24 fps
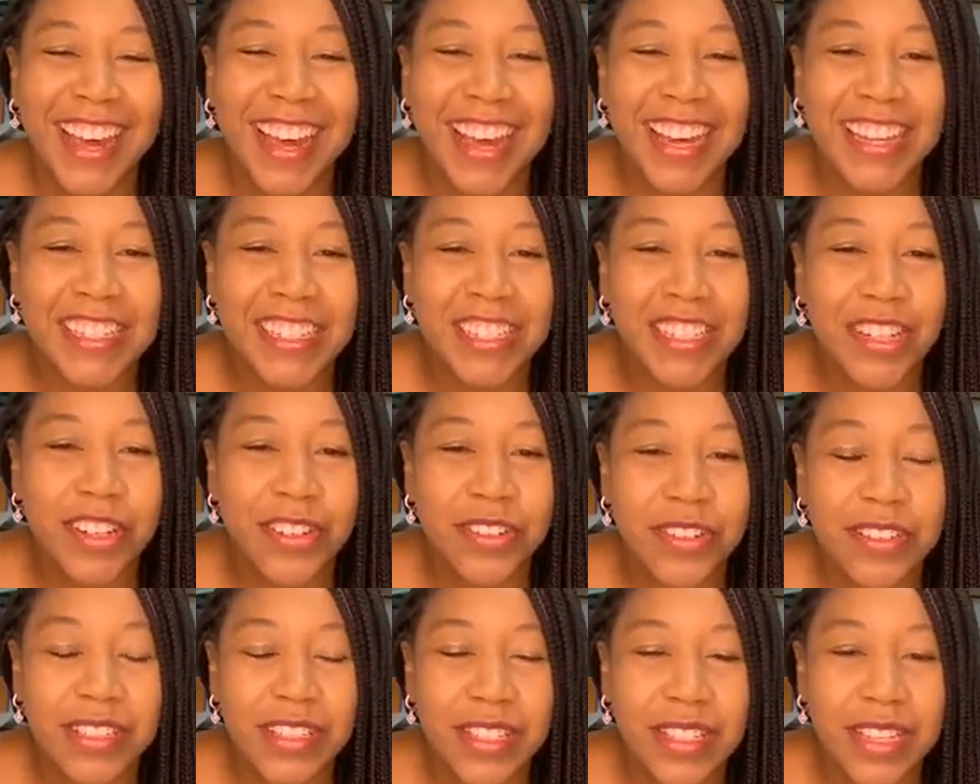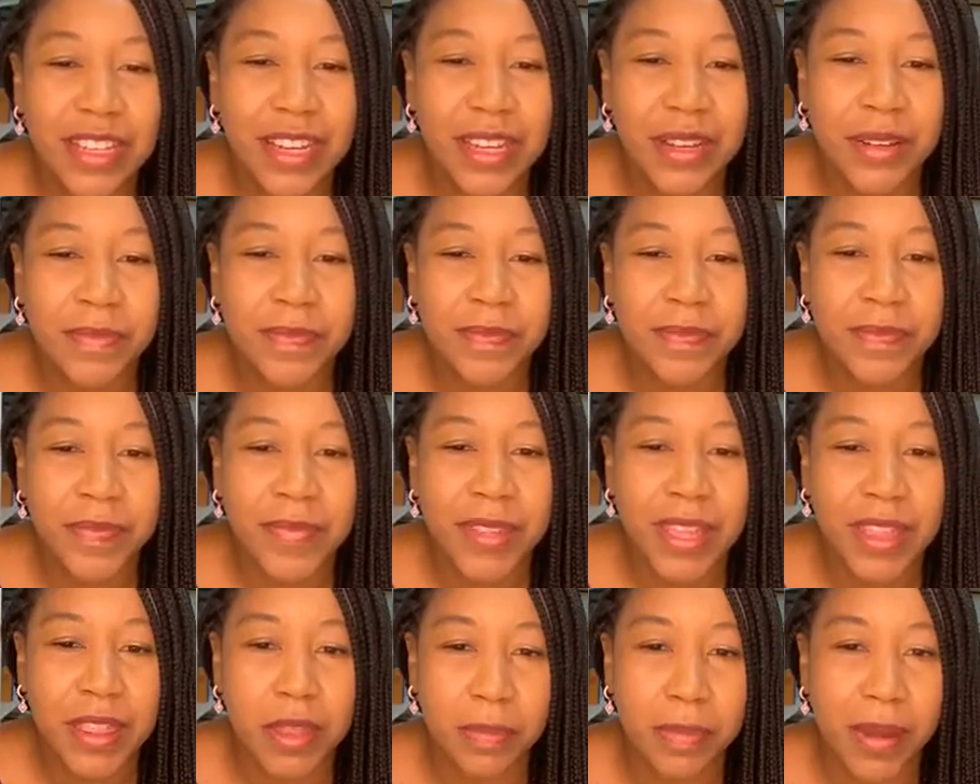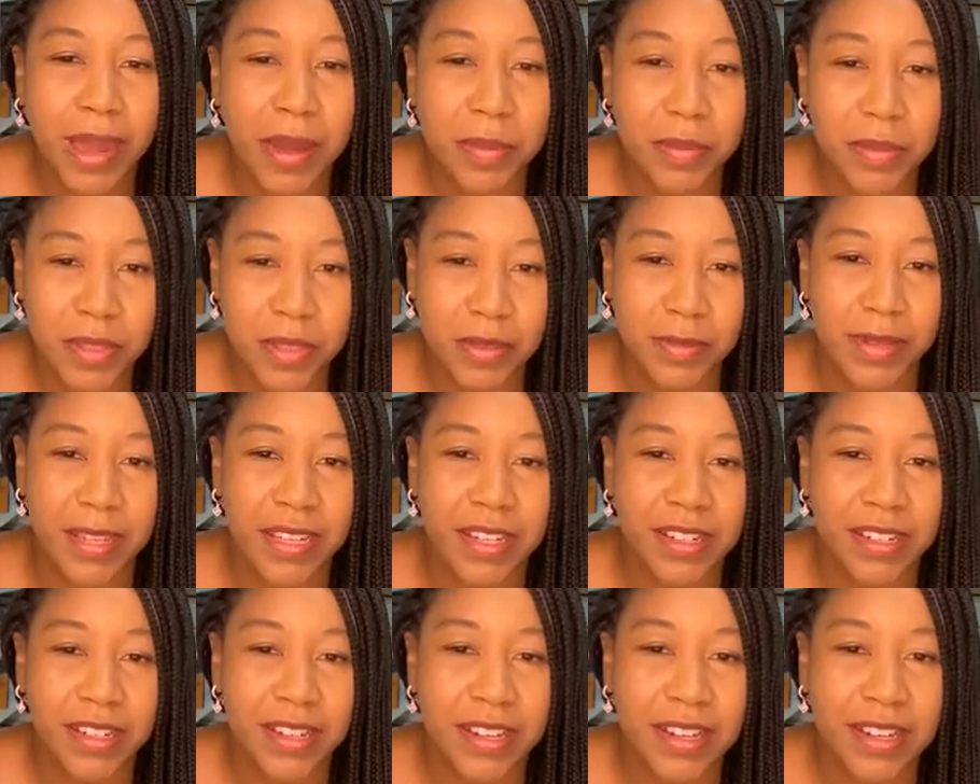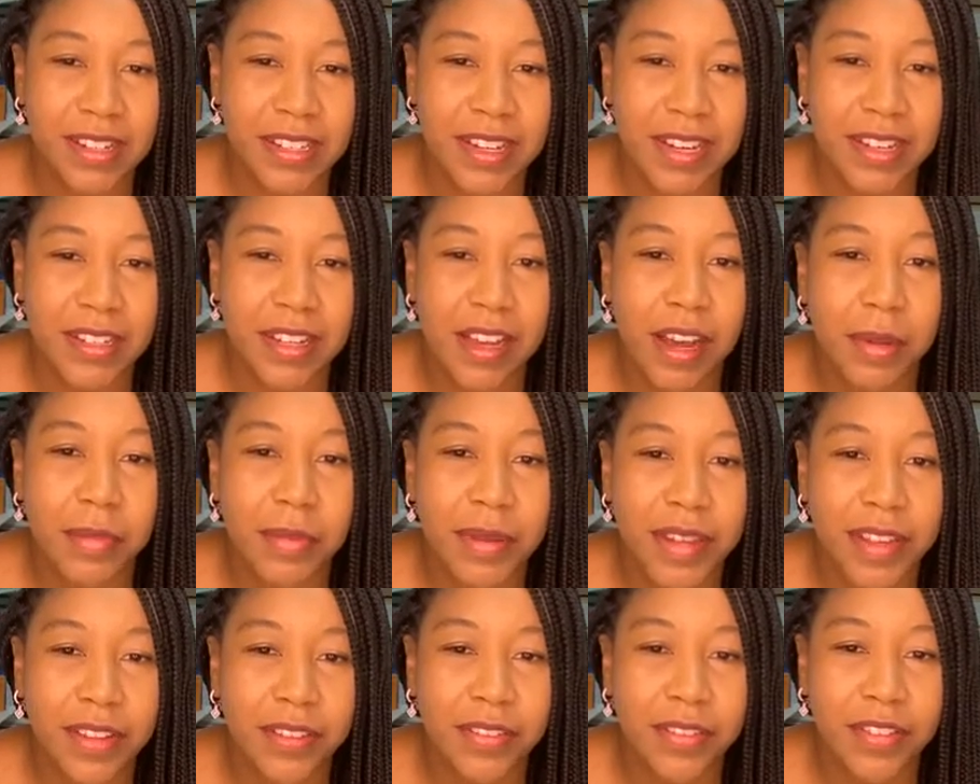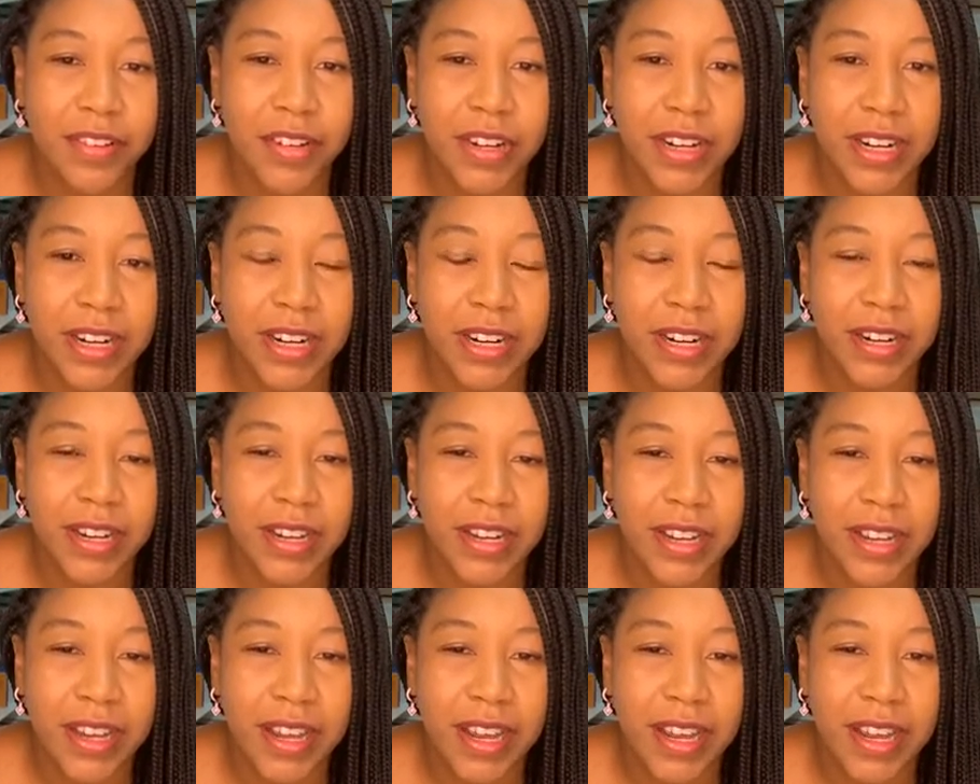I chose the PAP smear as our topic for